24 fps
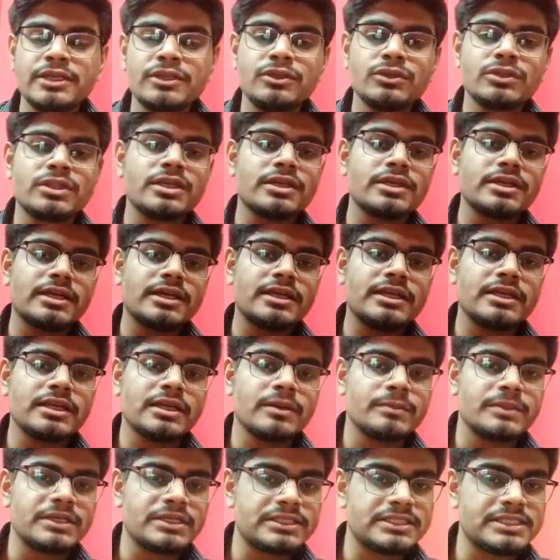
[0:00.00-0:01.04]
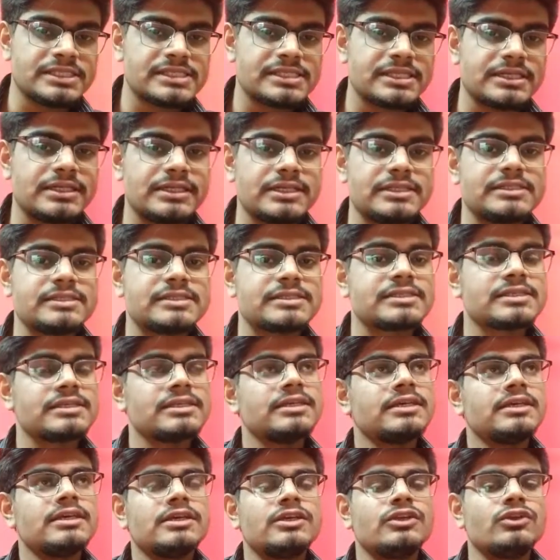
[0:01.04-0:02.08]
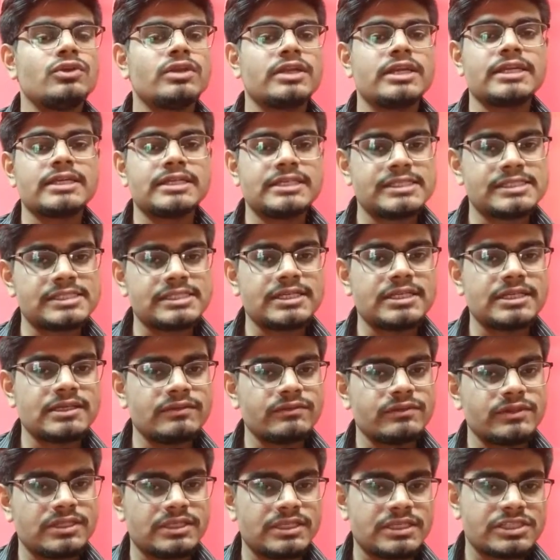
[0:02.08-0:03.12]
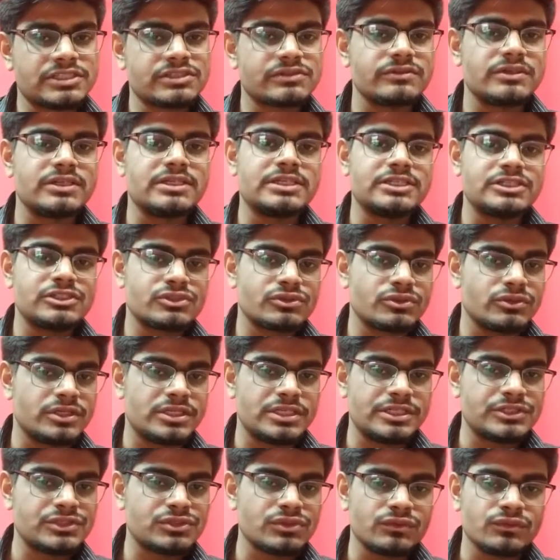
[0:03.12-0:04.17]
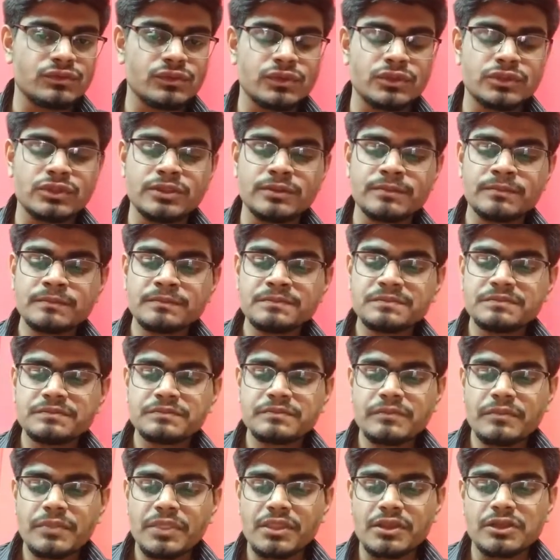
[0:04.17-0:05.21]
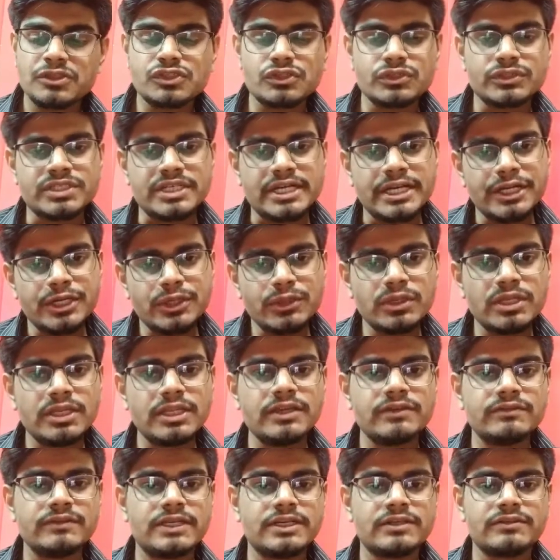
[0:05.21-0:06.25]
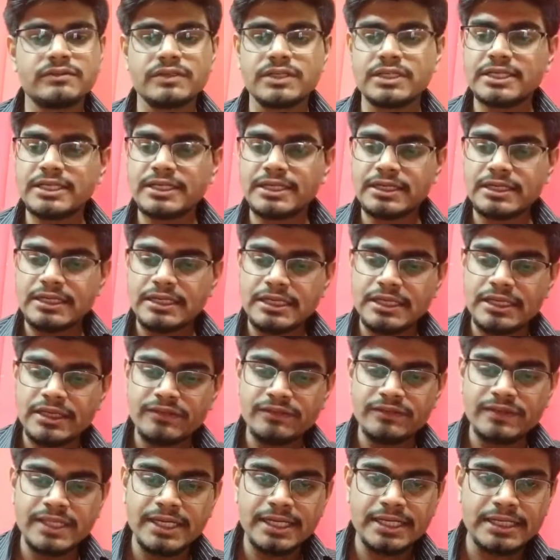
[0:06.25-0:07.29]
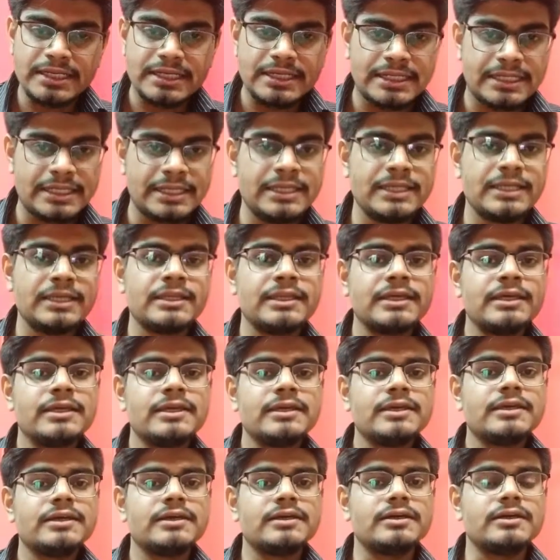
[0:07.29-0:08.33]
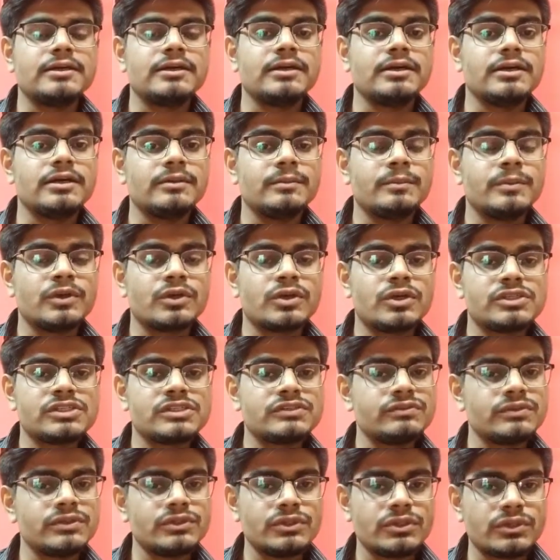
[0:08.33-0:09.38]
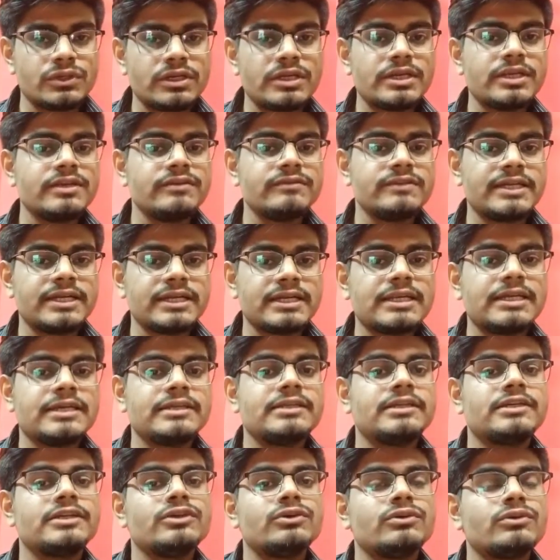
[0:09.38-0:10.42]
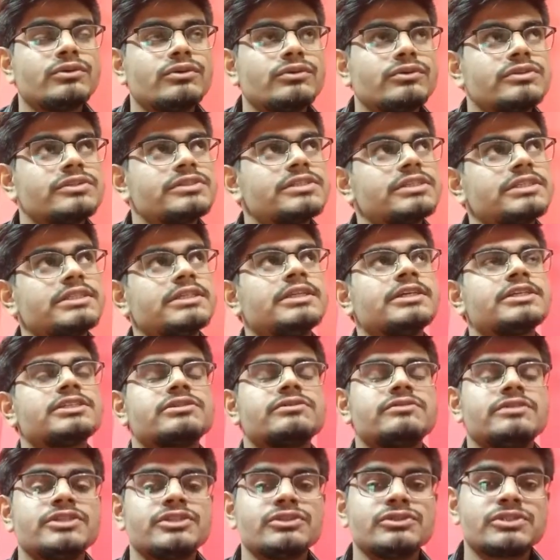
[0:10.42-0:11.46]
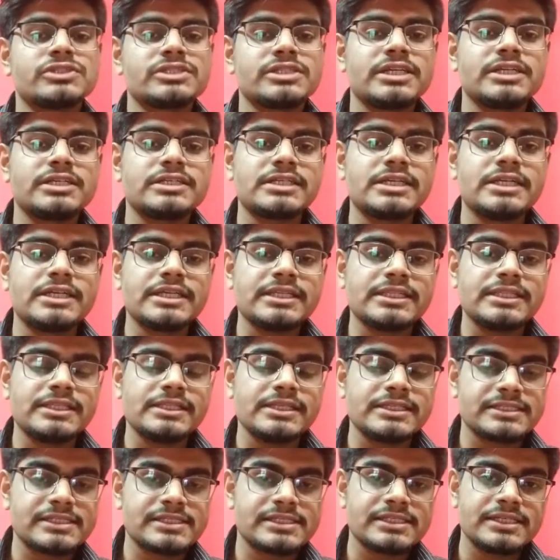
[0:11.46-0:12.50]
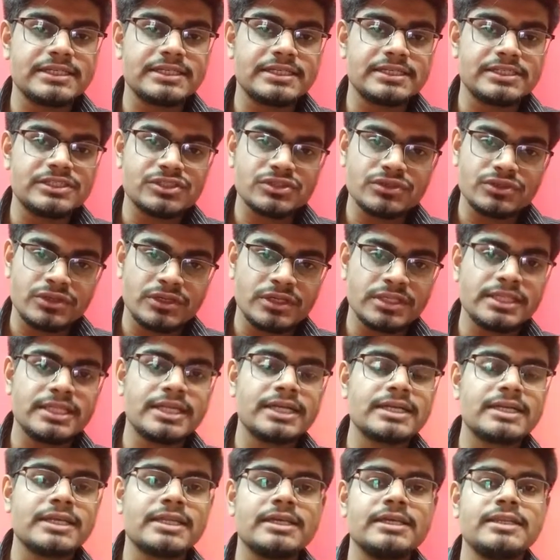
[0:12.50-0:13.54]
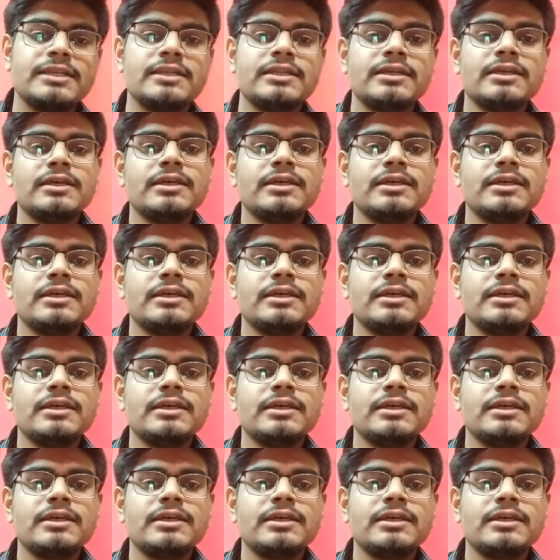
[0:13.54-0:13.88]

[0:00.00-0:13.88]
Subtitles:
think I'll complete this sentence, you'll get lesser time for the next word, and so on and so forth. So try to leave that word and leave that line, because if you don't leave that line and you see the next word, you start writing the next sentence on that line,